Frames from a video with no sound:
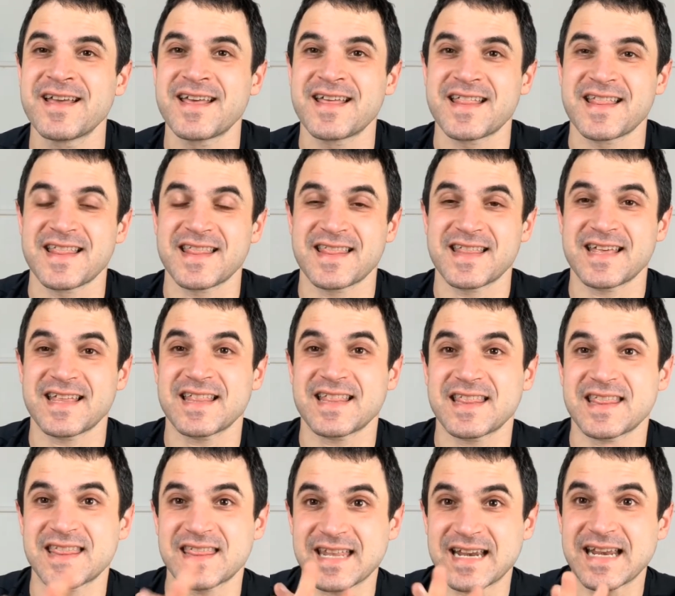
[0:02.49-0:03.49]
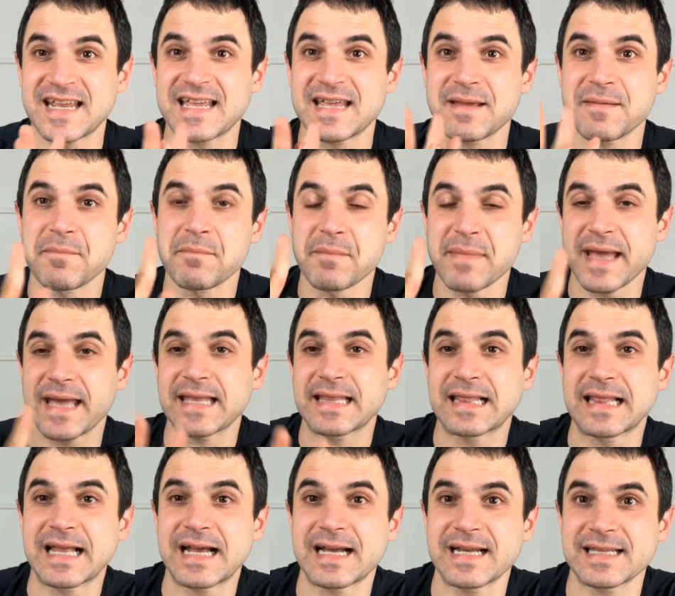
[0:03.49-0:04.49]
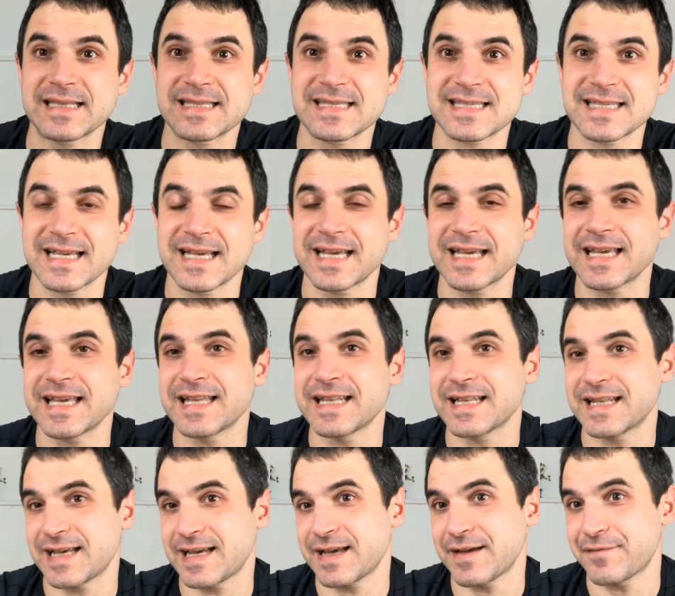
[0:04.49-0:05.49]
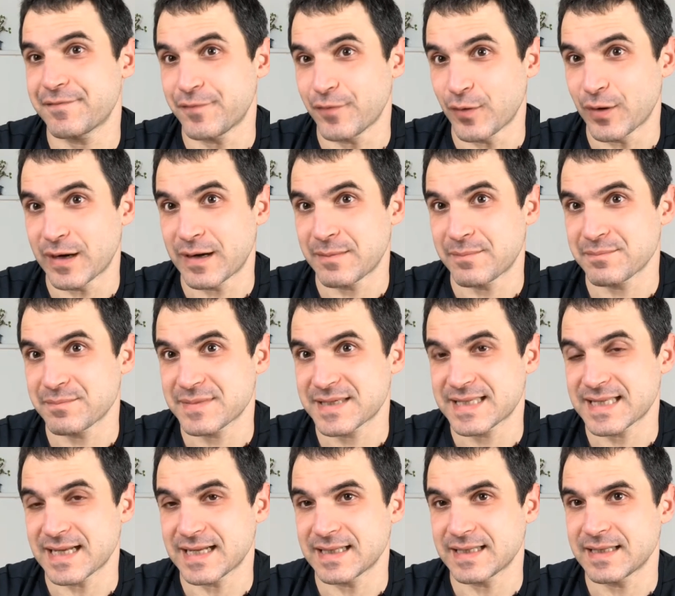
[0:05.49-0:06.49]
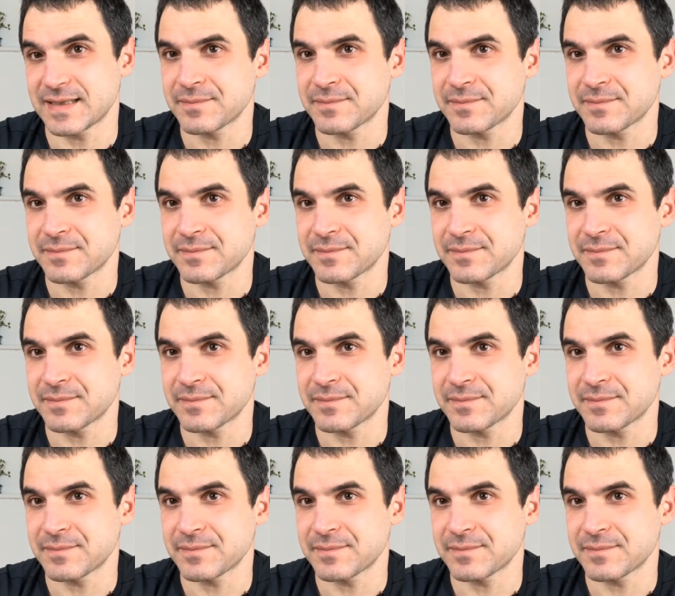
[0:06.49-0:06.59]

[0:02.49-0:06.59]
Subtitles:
the three main lines in a forearm stand.